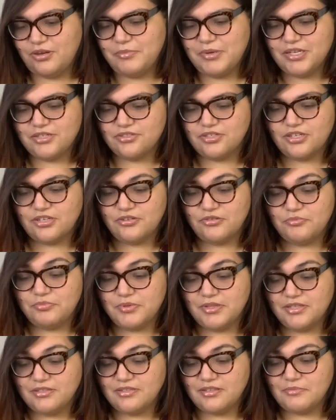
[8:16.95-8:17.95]
I'm actually gonna
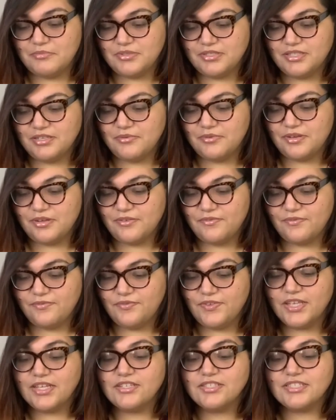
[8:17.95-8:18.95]
open this up and see what it
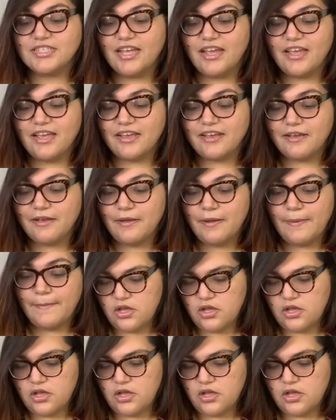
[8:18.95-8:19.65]
feels like.